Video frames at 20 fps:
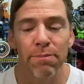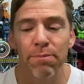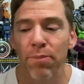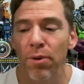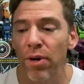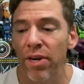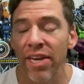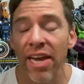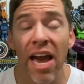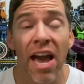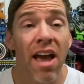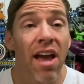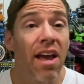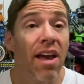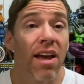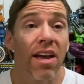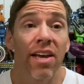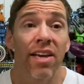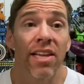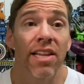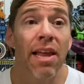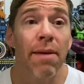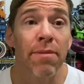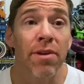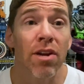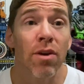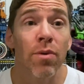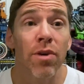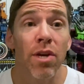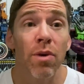But yeah, let me
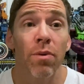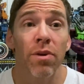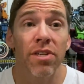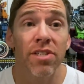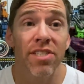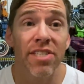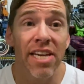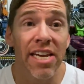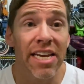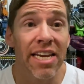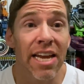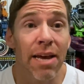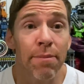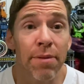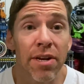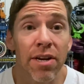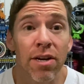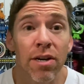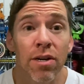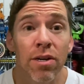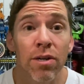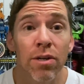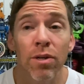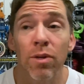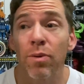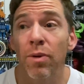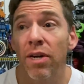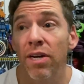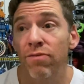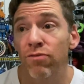know what you want to see. Let me
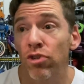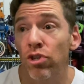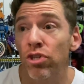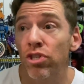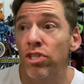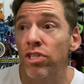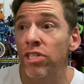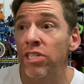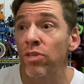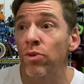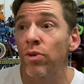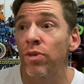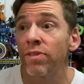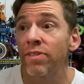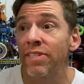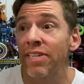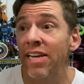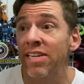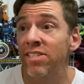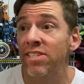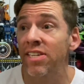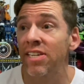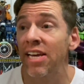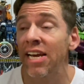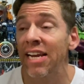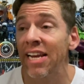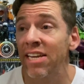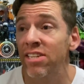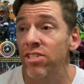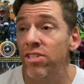know. I've just done
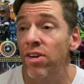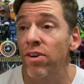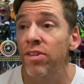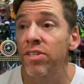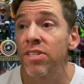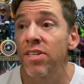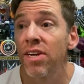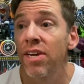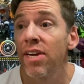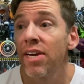yesterday, last night,